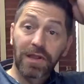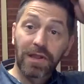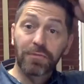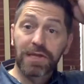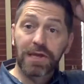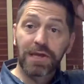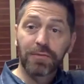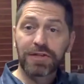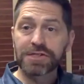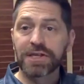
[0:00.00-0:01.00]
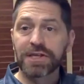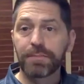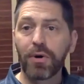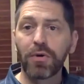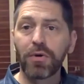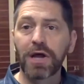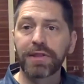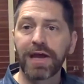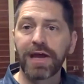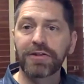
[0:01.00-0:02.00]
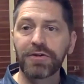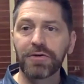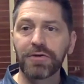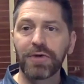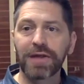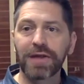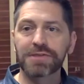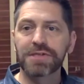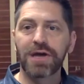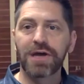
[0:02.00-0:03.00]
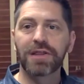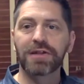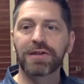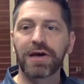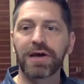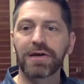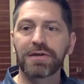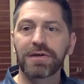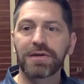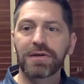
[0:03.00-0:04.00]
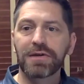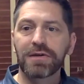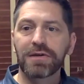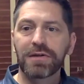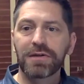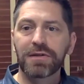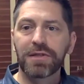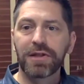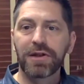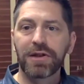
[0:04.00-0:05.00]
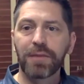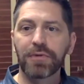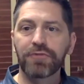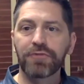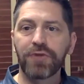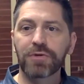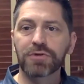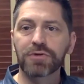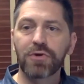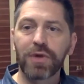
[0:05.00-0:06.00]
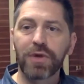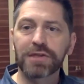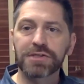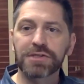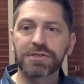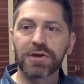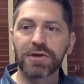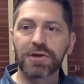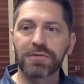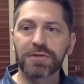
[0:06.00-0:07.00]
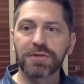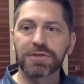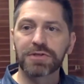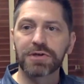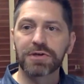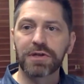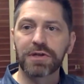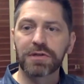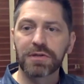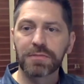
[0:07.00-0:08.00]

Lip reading: Well, and we just did a poll on that too, and saw that that a number of folks are going to start, which is good.